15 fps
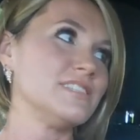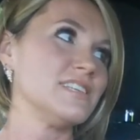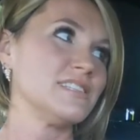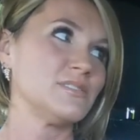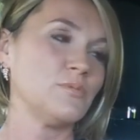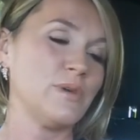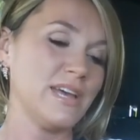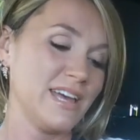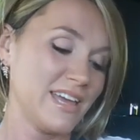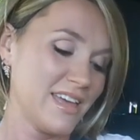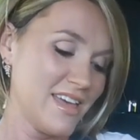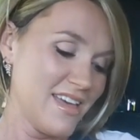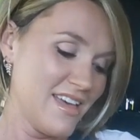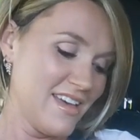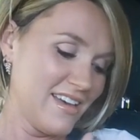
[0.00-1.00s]
this wig.
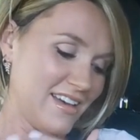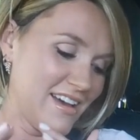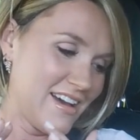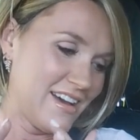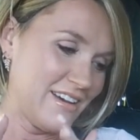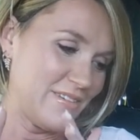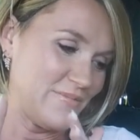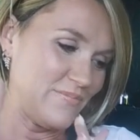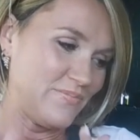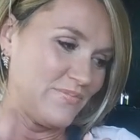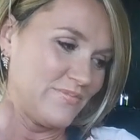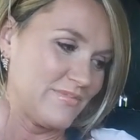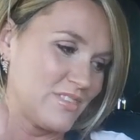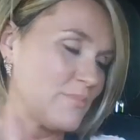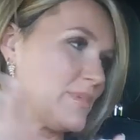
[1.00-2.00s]
Um,
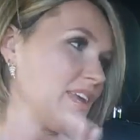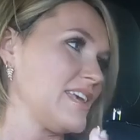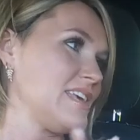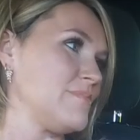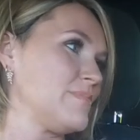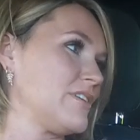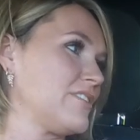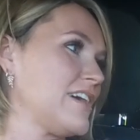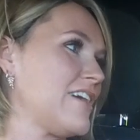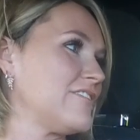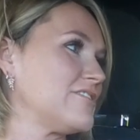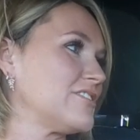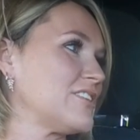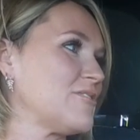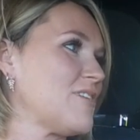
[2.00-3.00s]
so I'm going to keep it
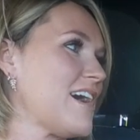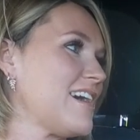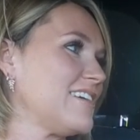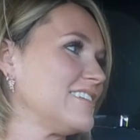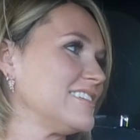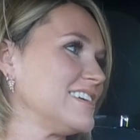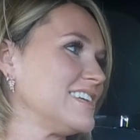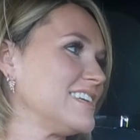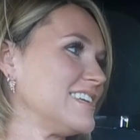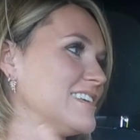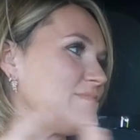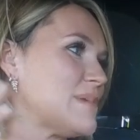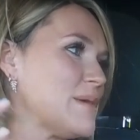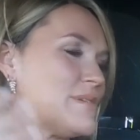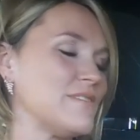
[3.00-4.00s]
around for a while and
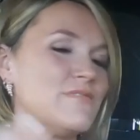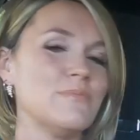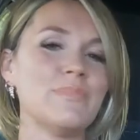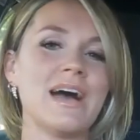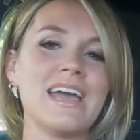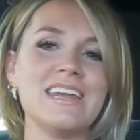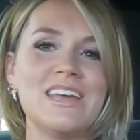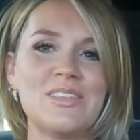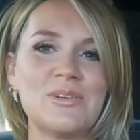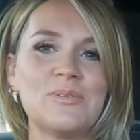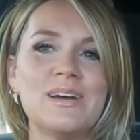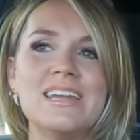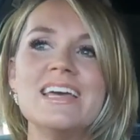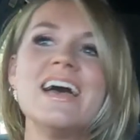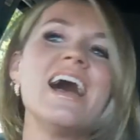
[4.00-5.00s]
maybe even buy another
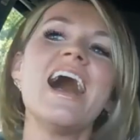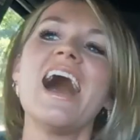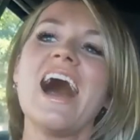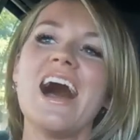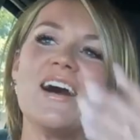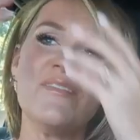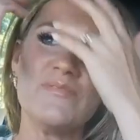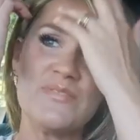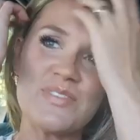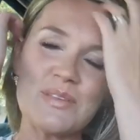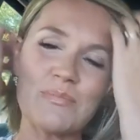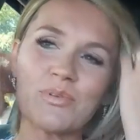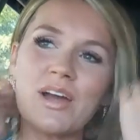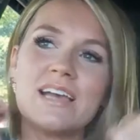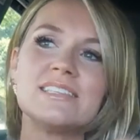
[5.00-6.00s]
one. like um, the
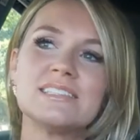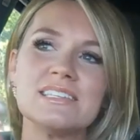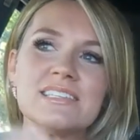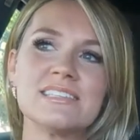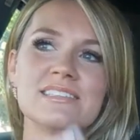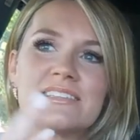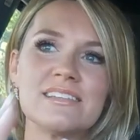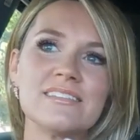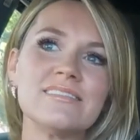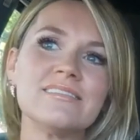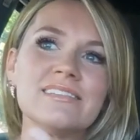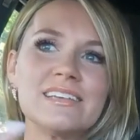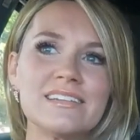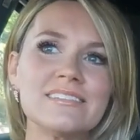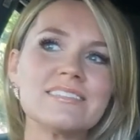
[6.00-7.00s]
price is a
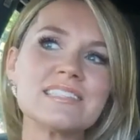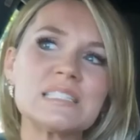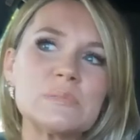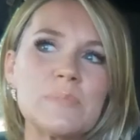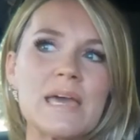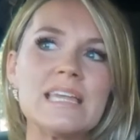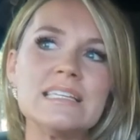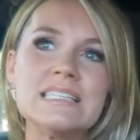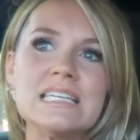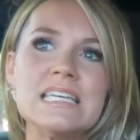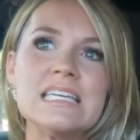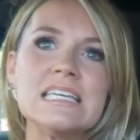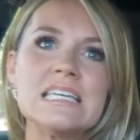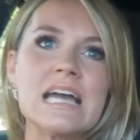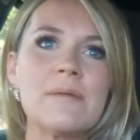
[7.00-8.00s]
little
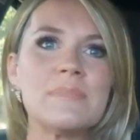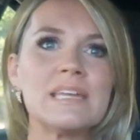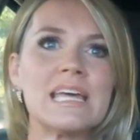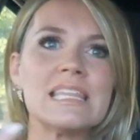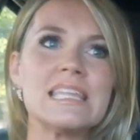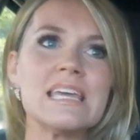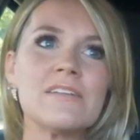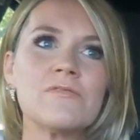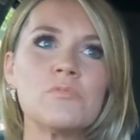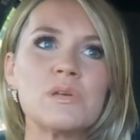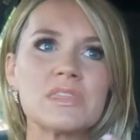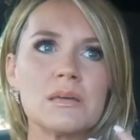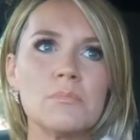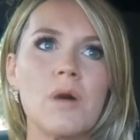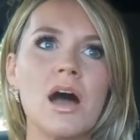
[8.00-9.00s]
spendy. I mean, I think
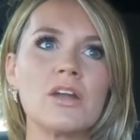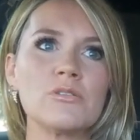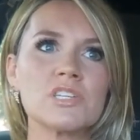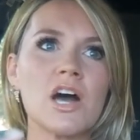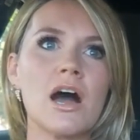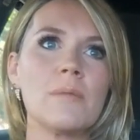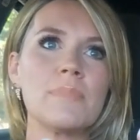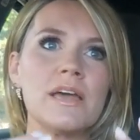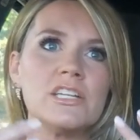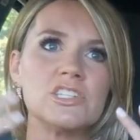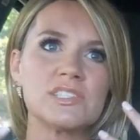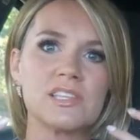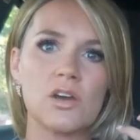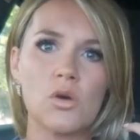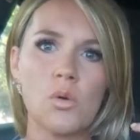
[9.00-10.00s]
with the monotop and
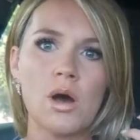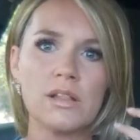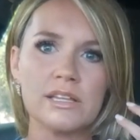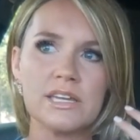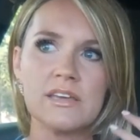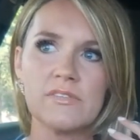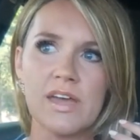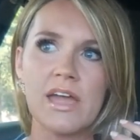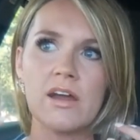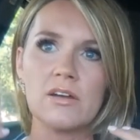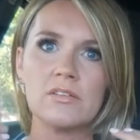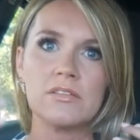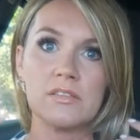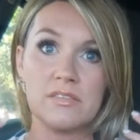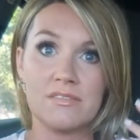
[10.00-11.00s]
just the quality of
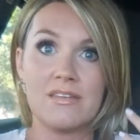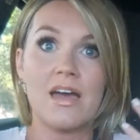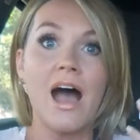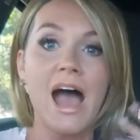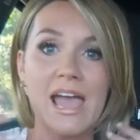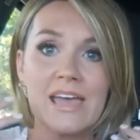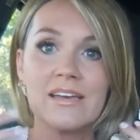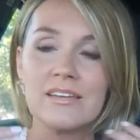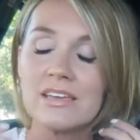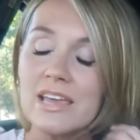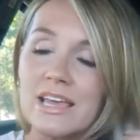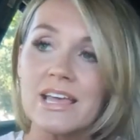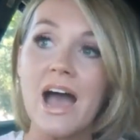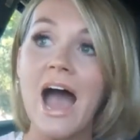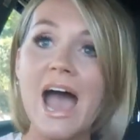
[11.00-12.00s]
hair, the, I,
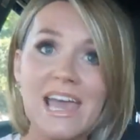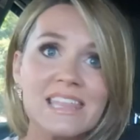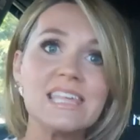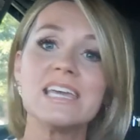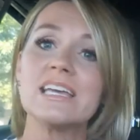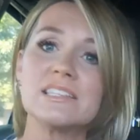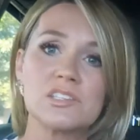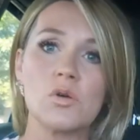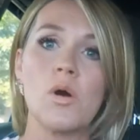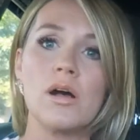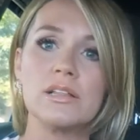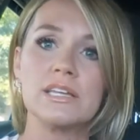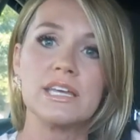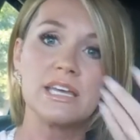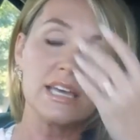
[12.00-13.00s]
I think it's
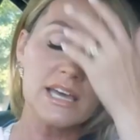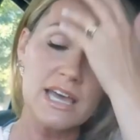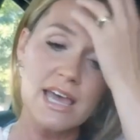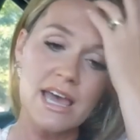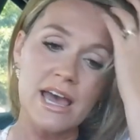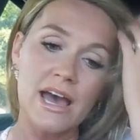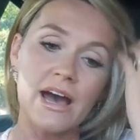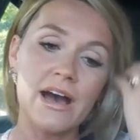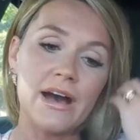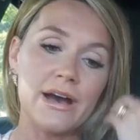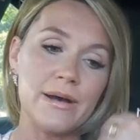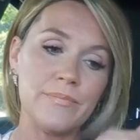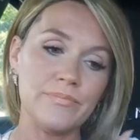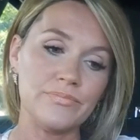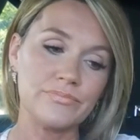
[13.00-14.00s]
quality.
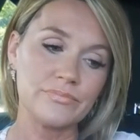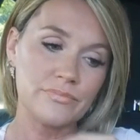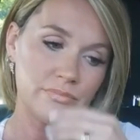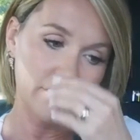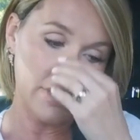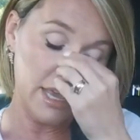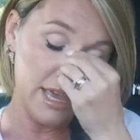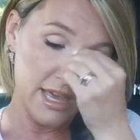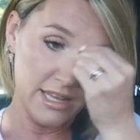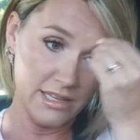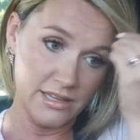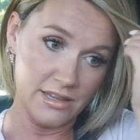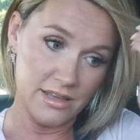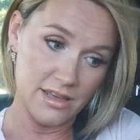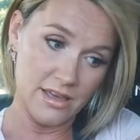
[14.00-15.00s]
Um, it,
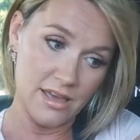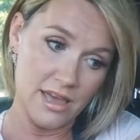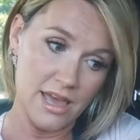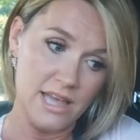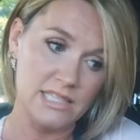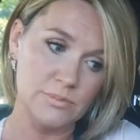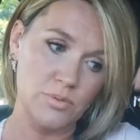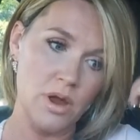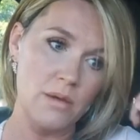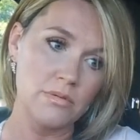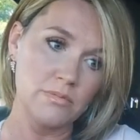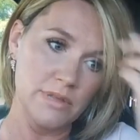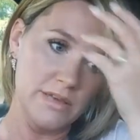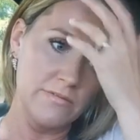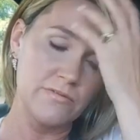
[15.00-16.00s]
it's
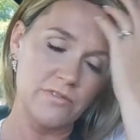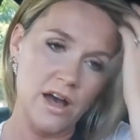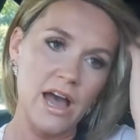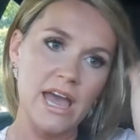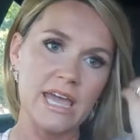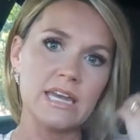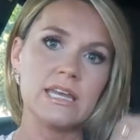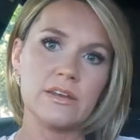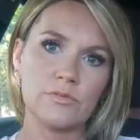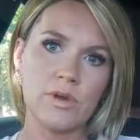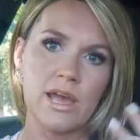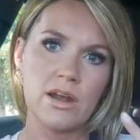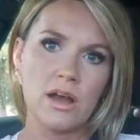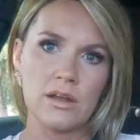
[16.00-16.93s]
probably fine and right